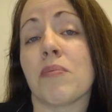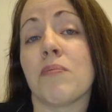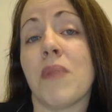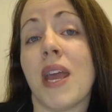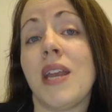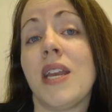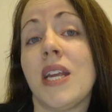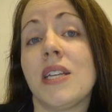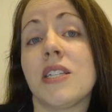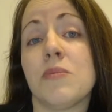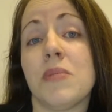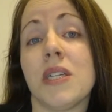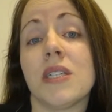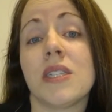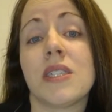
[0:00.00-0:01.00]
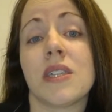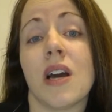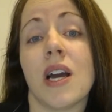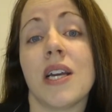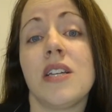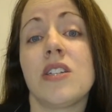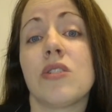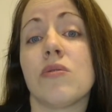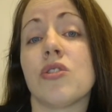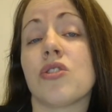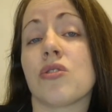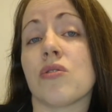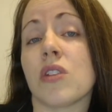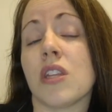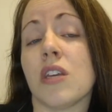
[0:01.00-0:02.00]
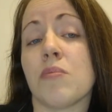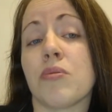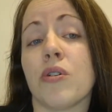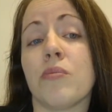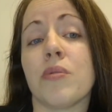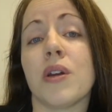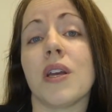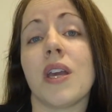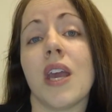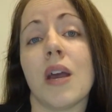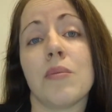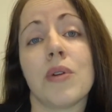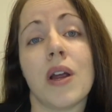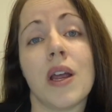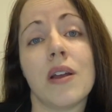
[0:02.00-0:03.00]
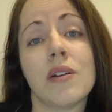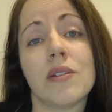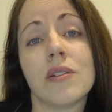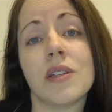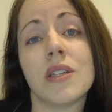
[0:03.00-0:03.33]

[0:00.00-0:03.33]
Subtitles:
may need to be assigned to ensure that the appropriate camera angle